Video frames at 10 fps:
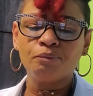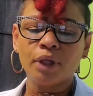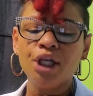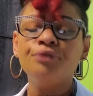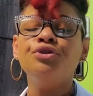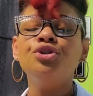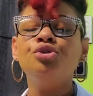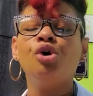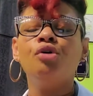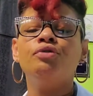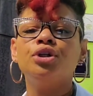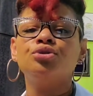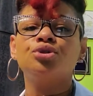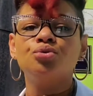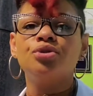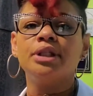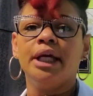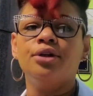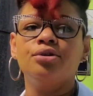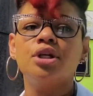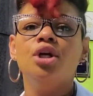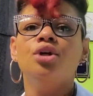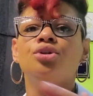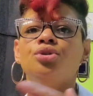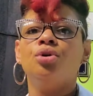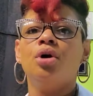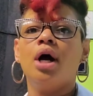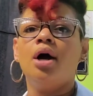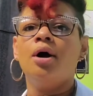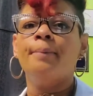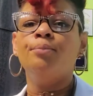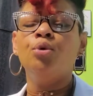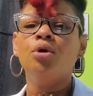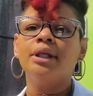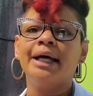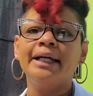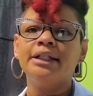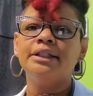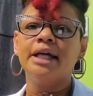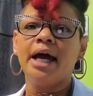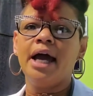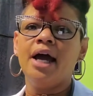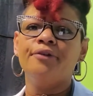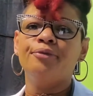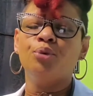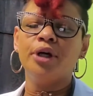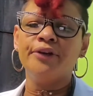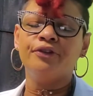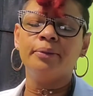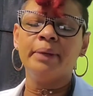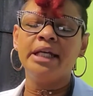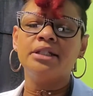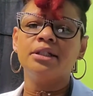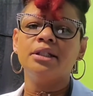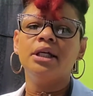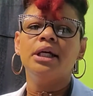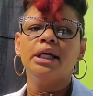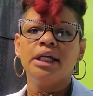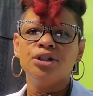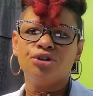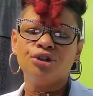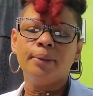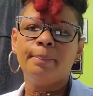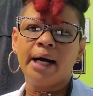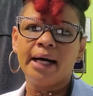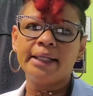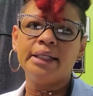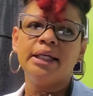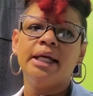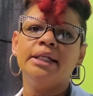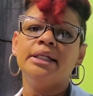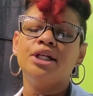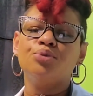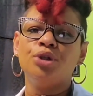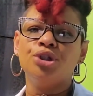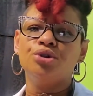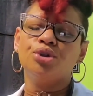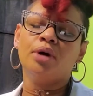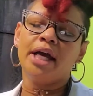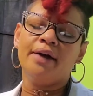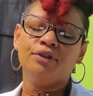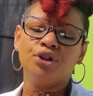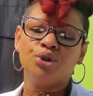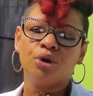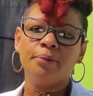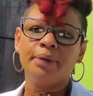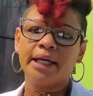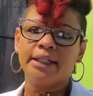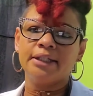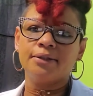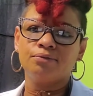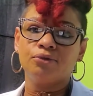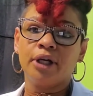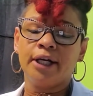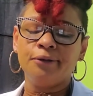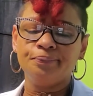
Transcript: If you go over those 2 standards, you are more likely to have more inflammation into your body, and then that's when you'll start having the joint pains. Okay.